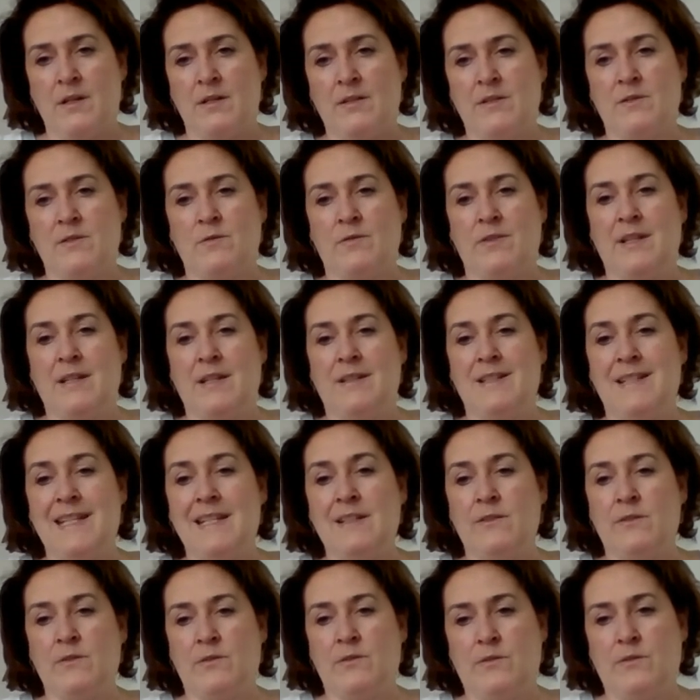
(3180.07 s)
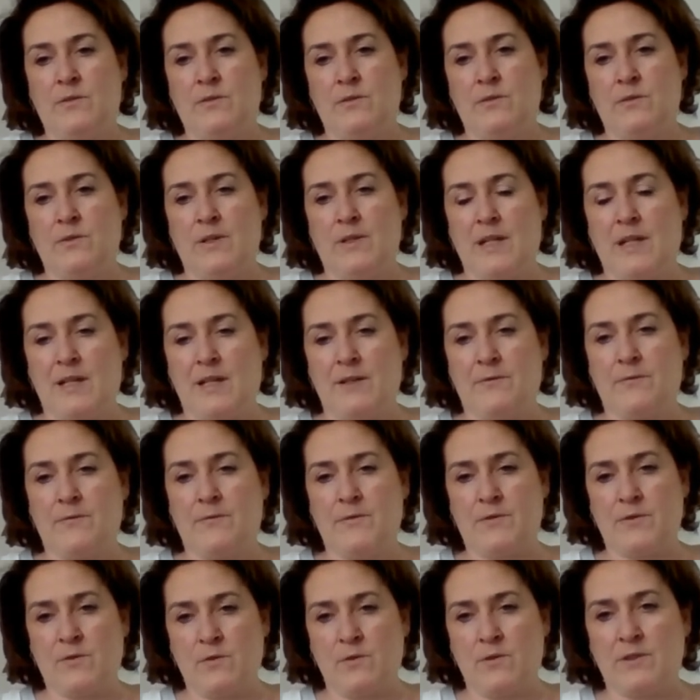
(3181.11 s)
So they need to
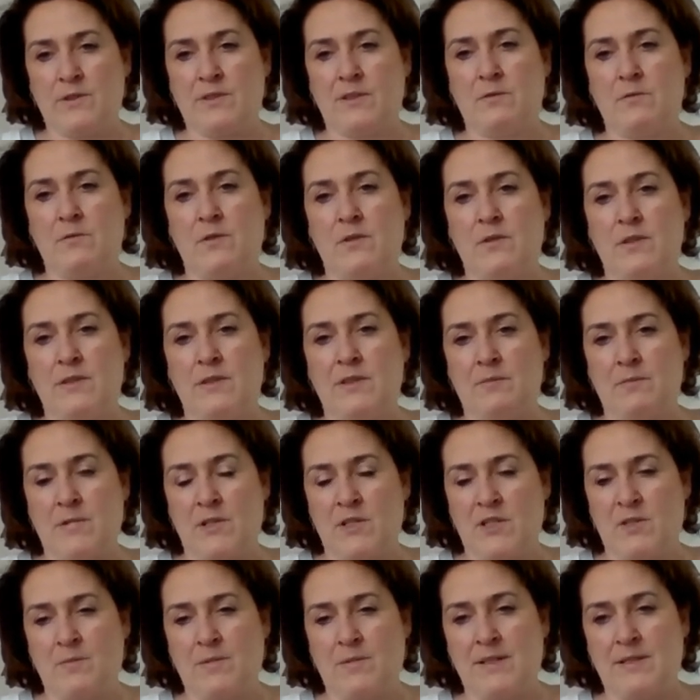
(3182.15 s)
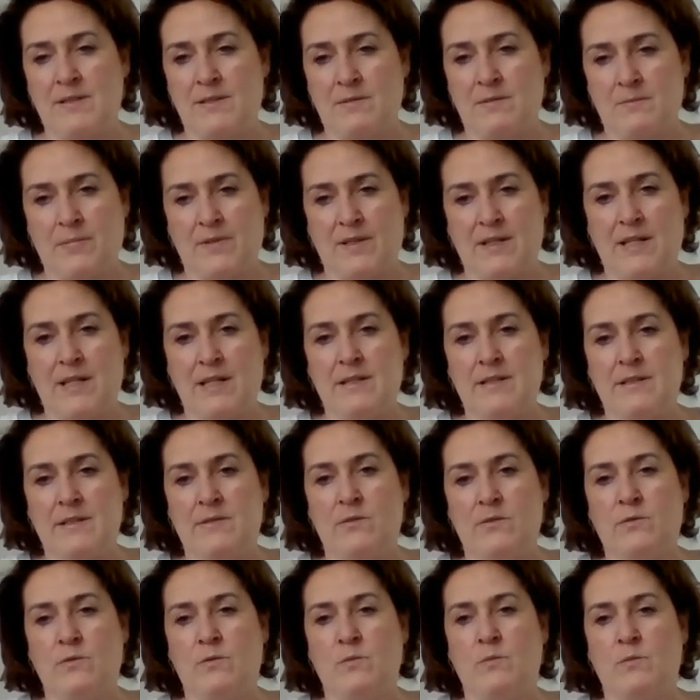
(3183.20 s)
have certain quality measurements in
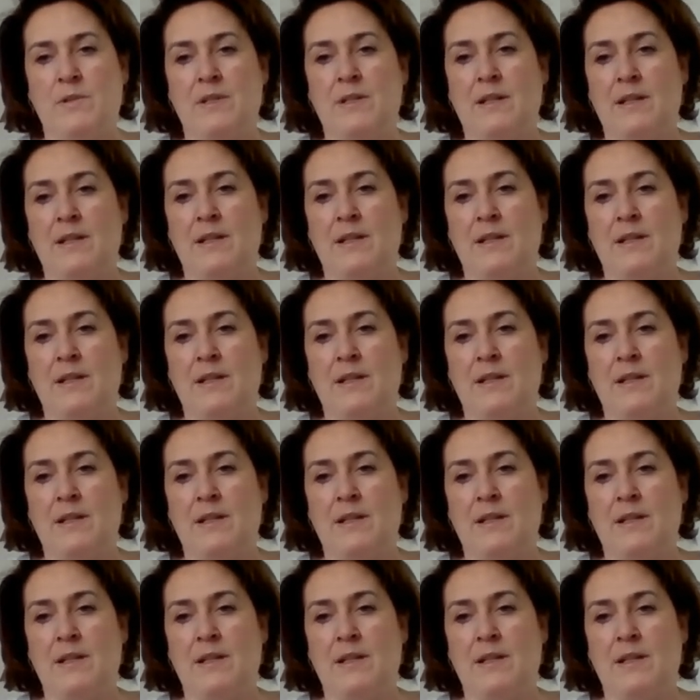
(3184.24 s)
place to be